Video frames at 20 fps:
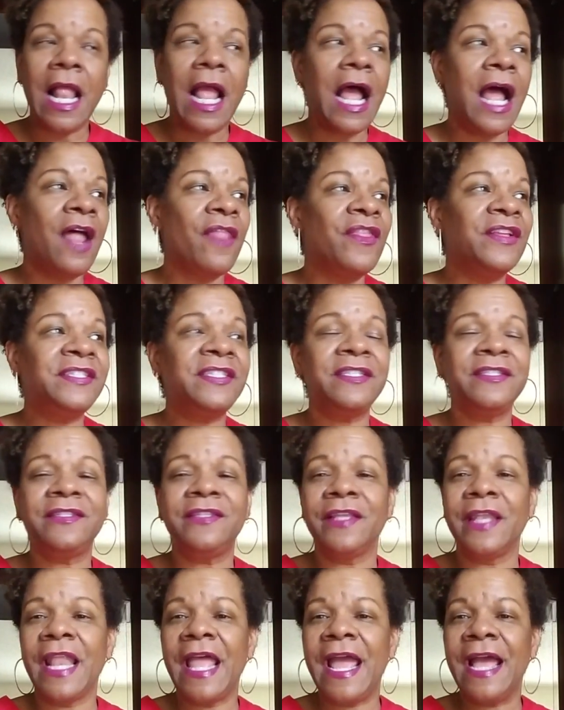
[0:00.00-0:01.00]
Uh, this is
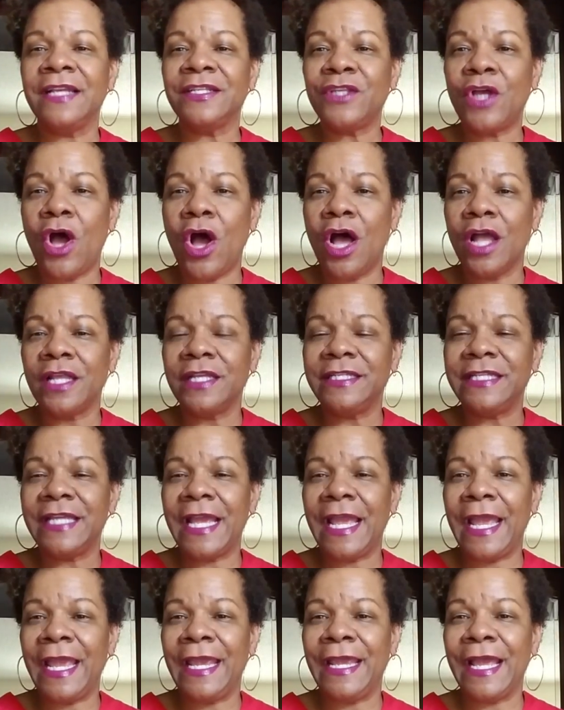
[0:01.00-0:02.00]
the last
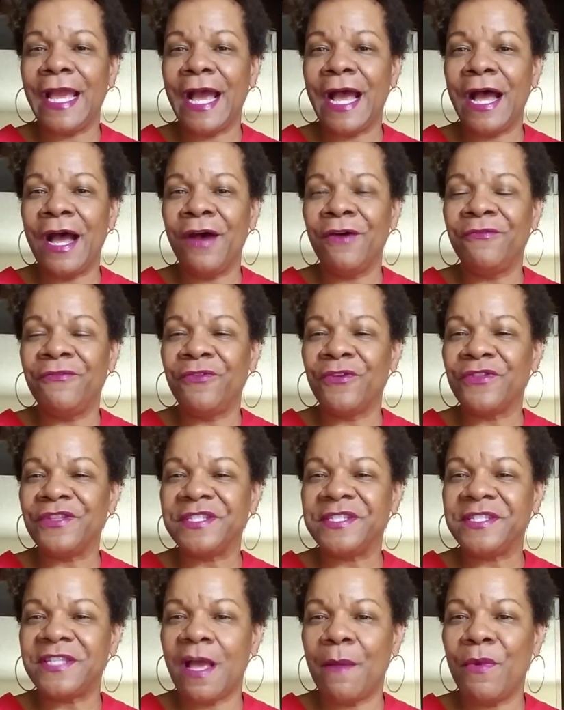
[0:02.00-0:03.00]
holiday uh, for the
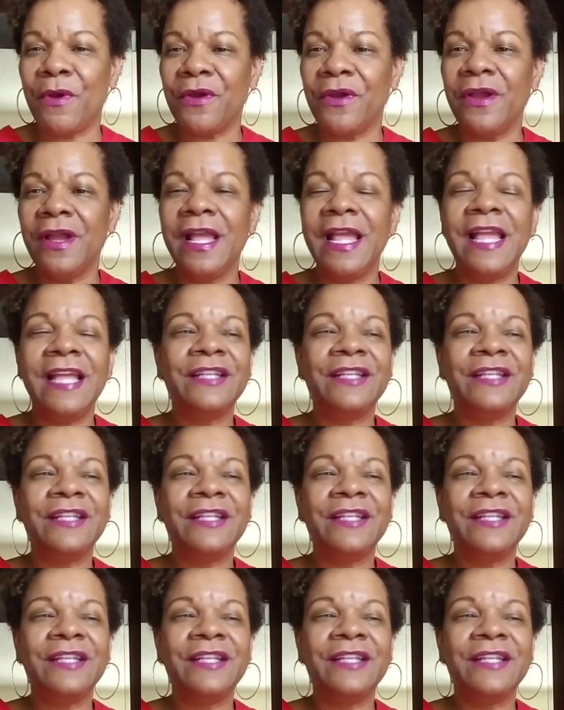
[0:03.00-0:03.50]
summer.